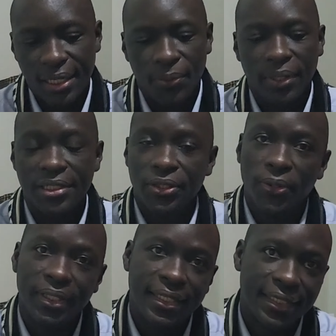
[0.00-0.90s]
and look at your
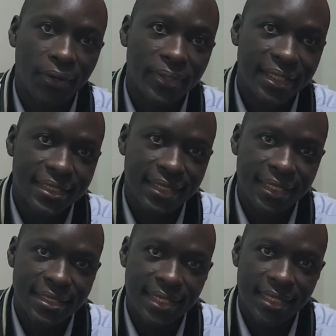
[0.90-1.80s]
audience
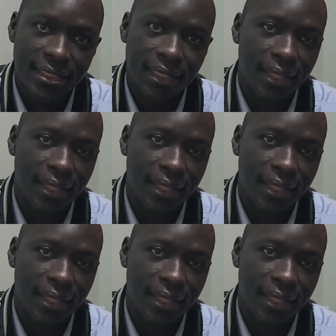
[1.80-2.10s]
insights.